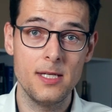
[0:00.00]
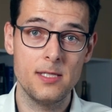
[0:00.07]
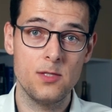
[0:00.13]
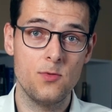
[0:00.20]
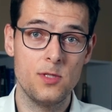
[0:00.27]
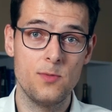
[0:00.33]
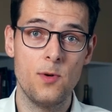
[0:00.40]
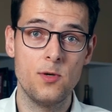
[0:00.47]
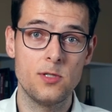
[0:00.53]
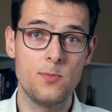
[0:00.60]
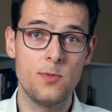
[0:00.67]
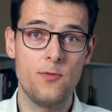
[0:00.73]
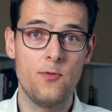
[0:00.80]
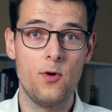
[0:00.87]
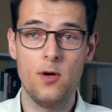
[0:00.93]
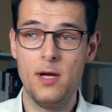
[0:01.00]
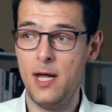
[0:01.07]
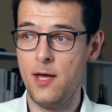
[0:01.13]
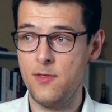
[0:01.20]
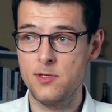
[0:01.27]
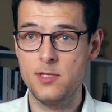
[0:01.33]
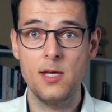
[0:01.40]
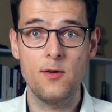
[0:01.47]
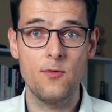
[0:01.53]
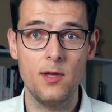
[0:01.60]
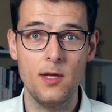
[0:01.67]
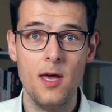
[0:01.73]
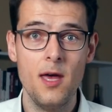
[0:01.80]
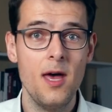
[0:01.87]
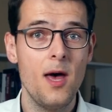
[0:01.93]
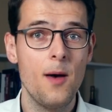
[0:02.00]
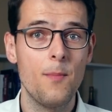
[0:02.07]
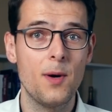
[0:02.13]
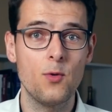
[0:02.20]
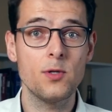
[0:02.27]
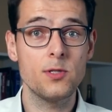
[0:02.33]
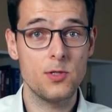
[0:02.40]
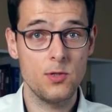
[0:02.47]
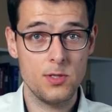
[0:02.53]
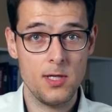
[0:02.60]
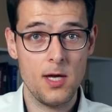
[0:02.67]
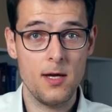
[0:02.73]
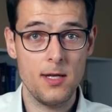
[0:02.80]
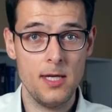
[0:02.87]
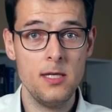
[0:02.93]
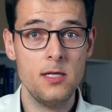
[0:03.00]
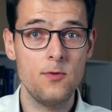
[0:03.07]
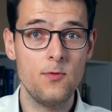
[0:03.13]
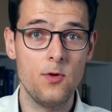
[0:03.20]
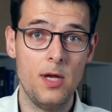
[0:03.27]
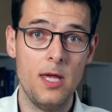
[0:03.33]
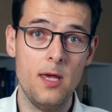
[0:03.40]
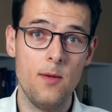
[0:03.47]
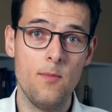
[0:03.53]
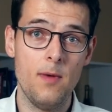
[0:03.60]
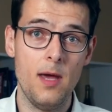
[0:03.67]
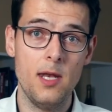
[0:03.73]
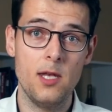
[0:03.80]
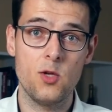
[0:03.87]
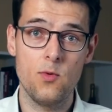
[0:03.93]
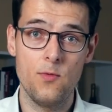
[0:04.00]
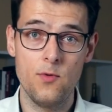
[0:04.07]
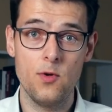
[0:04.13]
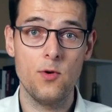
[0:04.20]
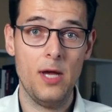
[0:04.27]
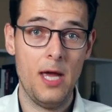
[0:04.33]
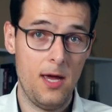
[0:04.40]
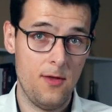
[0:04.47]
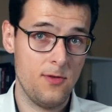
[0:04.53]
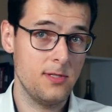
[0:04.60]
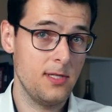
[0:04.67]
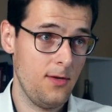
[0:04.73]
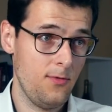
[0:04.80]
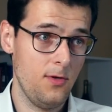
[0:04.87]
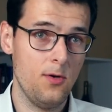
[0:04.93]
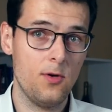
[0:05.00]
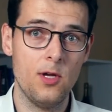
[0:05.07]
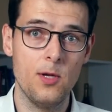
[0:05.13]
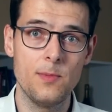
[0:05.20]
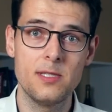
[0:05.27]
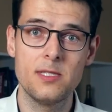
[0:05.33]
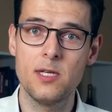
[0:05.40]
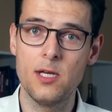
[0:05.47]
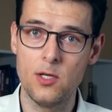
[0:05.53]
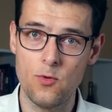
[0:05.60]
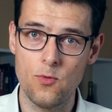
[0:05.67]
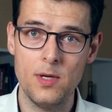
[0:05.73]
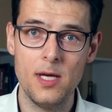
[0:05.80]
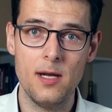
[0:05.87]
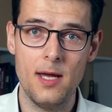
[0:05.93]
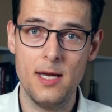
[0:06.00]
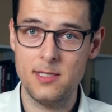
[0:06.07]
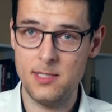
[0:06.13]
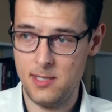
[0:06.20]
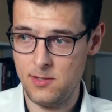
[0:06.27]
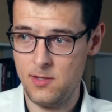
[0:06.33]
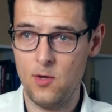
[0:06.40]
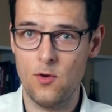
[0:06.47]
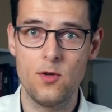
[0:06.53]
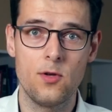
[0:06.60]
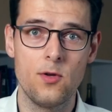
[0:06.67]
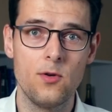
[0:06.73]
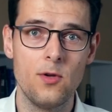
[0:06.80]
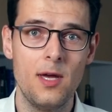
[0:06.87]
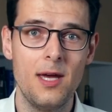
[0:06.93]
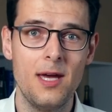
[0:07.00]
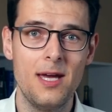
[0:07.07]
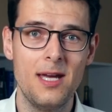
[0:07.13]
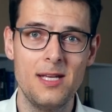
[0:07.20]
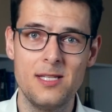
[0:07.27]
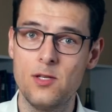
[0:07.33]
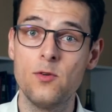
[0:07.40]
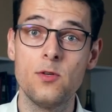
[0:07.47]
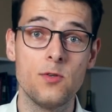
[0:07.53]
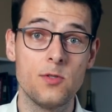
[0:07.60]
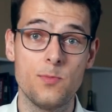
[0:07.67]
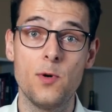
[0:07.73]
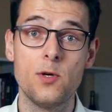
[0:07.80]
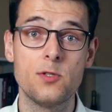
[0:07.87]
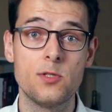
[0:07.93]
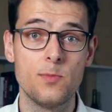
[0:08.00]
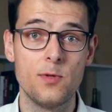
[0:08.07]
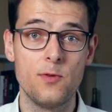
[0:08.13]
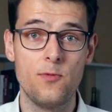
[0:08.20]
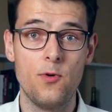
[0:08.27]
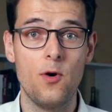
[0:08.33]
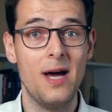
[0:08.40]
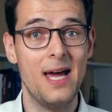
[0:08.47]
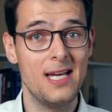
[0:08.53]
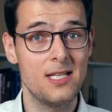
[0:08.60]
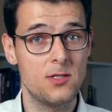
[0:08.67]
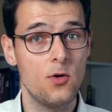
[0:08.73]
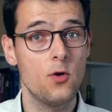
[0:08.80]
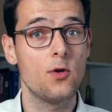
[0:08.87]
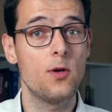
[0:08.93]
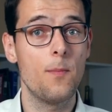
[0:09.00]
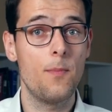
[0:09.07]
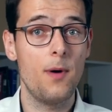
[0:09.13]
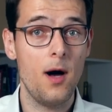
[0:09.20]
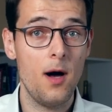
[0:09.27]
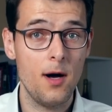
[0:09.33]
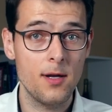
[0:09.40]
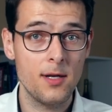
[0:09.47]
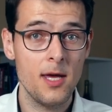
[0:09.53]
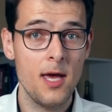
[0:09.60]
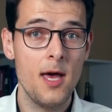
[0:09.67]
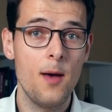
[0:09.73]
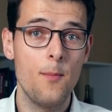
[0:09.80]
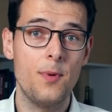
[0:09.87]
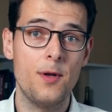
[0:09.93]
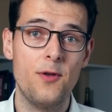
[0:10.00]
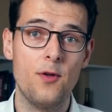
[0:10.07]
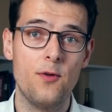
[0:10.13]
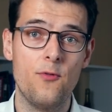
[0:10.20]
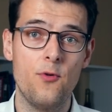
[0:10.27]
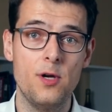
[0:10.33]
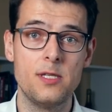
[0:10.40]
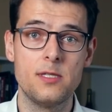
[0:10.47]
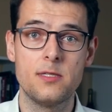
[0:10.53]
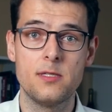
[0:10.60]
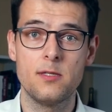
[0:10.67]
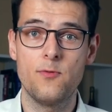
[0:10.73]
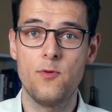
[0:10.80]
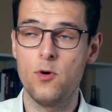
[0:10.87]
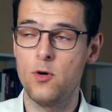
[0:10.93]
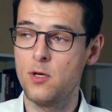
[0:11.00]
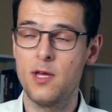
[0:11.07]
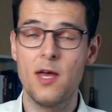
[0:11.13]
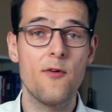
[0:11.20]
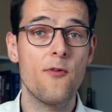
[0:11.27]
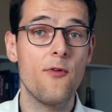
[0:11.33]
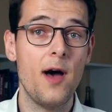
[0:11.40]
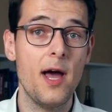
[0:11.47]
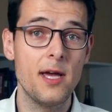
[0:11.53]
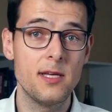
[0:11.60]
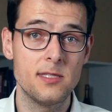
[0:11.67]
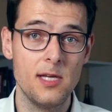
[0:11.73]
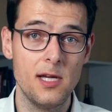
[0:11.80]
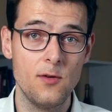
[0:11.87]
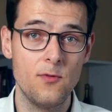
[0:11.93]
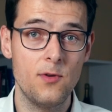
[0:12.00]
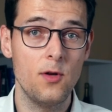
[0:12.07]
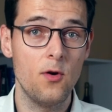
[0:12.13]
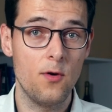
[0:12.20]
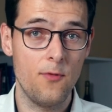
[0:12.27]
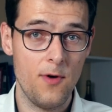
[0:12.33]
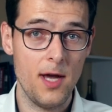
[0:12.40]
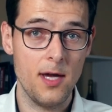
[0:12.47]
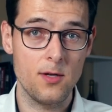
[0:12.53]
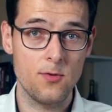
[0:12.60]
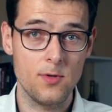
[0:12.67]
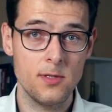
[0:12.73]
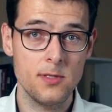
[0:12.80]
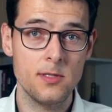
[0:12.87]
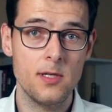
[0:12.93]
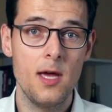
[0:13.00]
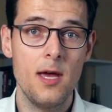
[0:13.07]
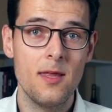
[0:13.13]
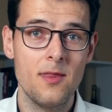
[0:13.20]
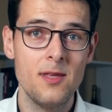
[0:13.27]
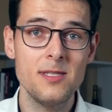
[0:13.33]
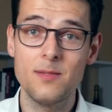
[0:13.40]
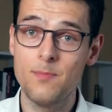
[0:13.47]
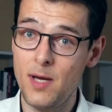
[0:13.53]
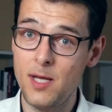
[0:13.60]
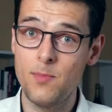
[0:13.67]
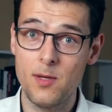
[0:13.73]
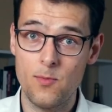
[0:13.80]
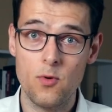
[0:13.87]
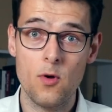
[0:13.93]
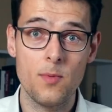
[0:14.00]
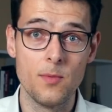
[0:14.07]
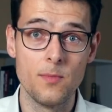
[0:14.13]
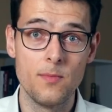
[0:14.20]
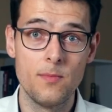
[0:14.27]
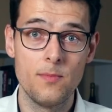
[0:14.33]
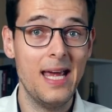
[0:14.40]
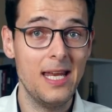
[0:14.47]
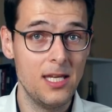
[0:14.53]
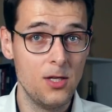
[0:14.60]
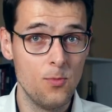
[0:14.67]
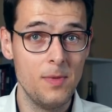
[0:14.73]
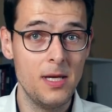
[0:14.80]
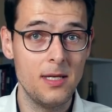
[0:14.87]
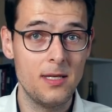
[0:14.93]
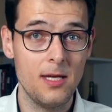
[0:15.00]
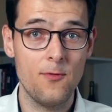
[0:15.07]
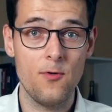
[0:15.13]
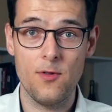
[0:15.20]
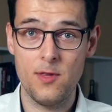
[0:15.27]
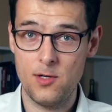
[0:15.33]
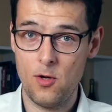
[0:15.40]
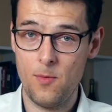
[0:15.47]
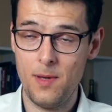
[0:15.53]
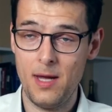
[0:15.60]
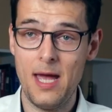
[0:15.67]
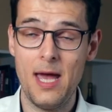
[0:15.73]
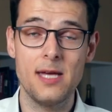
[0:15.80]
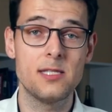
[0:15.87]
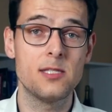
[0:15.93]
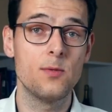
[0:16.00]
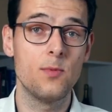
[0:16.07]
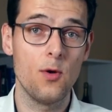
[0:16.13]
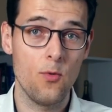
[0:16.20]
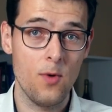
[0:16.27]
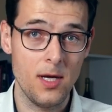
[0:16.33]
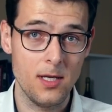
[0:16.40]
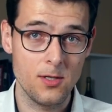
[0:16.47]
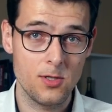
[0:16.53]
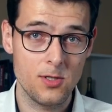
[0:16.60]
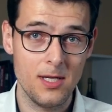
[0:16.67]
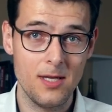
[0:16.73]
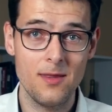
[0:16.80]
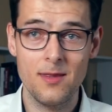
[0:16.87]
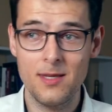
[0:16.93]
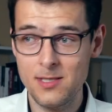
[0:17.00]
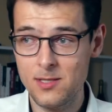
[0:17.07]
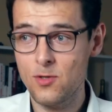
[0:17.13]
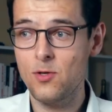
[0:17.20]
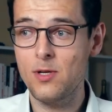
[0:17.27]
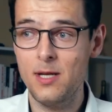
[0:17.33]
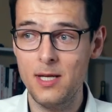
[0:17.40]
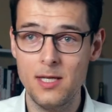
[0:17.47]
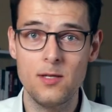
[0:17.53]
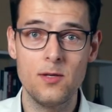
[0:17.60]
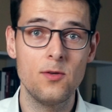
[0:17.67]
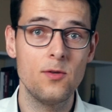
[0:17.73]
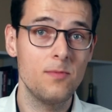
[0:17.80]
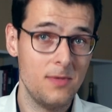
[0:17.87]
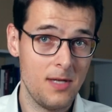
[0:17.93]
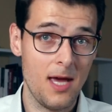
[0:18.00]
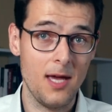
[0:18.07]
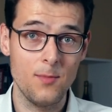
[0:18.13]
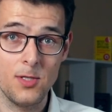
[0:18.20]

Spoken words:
is responsible for health and safety, but once you start interviewing him and reviewing health and safety documents, you realize as the auditor he's only responsible for a certain part, but not, for instance, for fire safety or fire drills, this might be a problem. A new meeting for the topic has to be arranged, and this could lead to time